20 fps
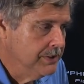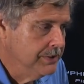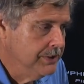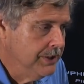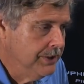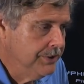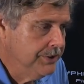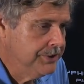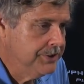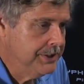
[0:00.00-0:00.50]

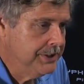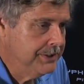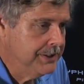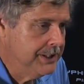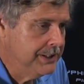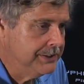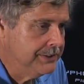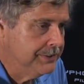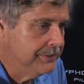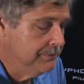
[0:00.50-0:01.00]
the other thing
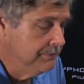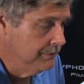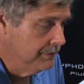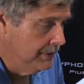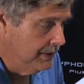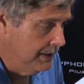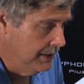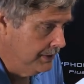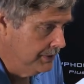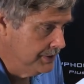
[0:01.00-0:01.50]
that
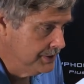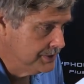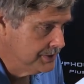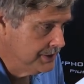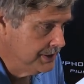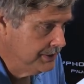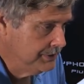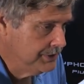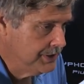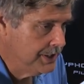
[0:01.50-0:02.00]

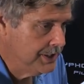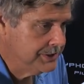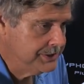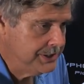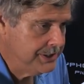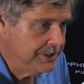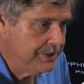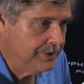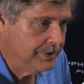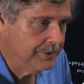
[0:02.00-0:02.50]
this thing
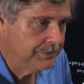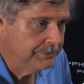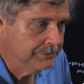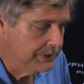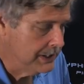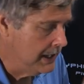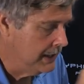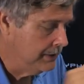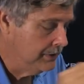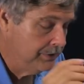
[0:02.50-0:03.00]
does here
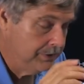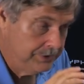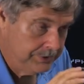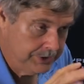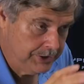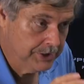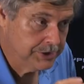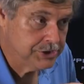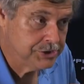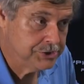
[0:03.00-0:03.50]
that
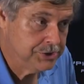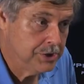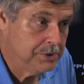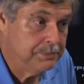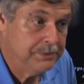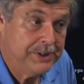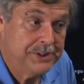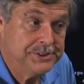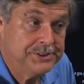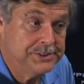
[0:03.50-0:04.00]
the others
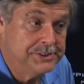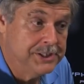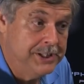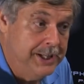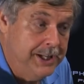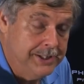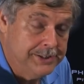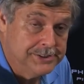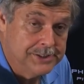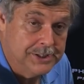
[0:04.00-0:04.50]
don't, because it's
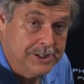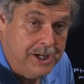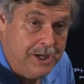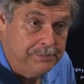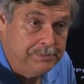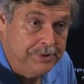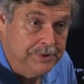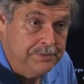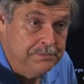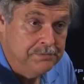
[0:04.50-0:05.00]
a
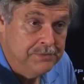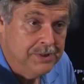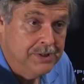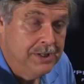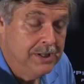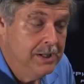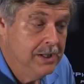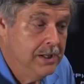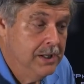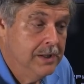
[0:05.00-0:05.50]
hexacopter,
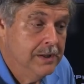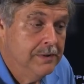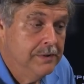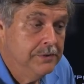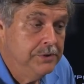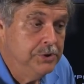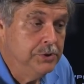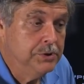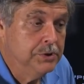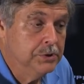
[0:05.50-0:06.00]

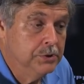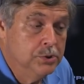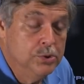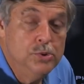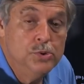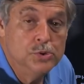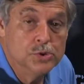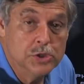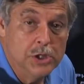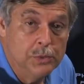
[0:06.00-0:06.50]
you can
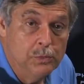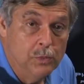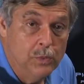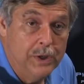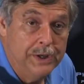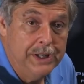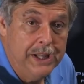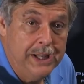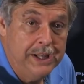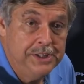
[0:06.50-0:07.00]
lose
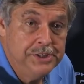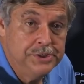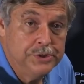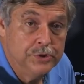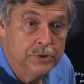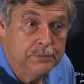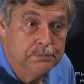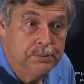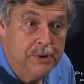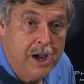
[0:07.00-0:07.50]
one
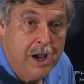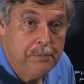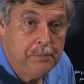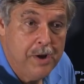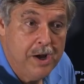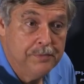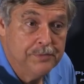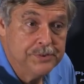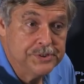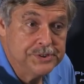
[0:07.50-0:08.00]
engine or
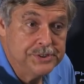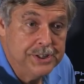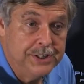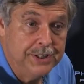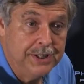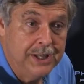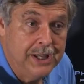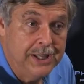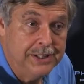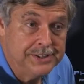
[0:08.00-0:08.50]
prop off this
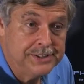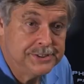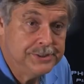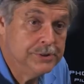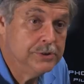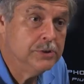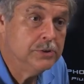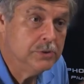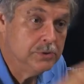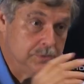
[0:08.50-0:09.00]
thing and
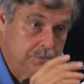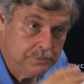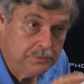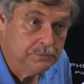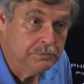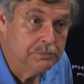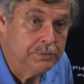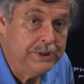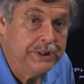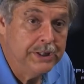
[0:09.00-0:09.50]
still
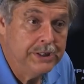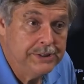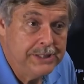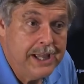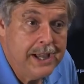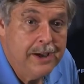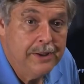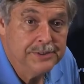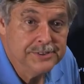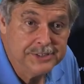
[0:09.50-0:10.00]
bring it
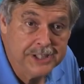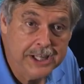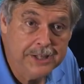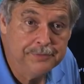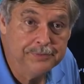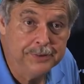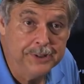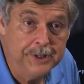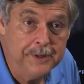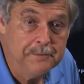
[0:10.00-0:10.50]
down
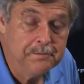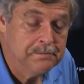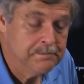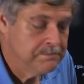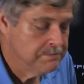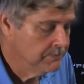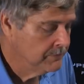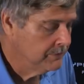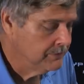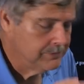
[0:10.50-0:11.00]
safely.
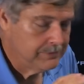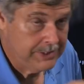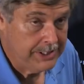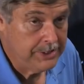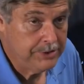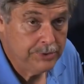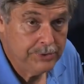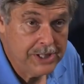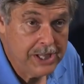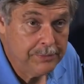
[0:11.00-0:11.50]

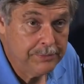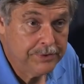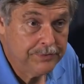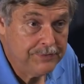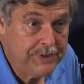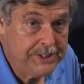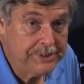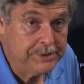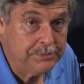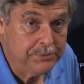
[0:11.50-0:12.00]
Can't do that with
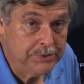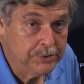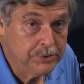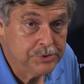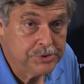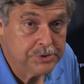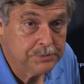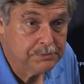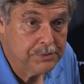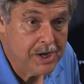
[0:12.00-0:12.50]
the Phantom.
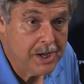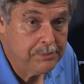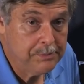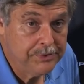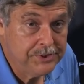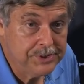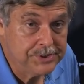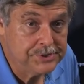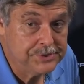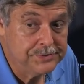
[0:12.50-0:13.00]
You lose a
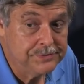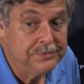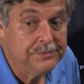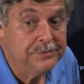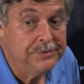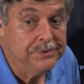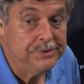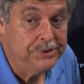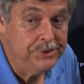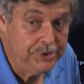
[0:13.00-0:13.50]
prop on this,
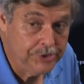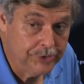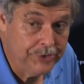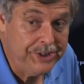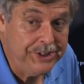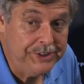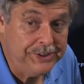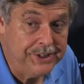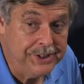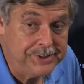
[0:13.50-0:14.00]

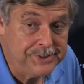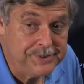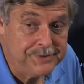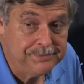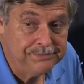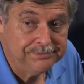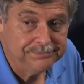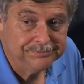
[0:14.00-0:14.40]
you're eating it.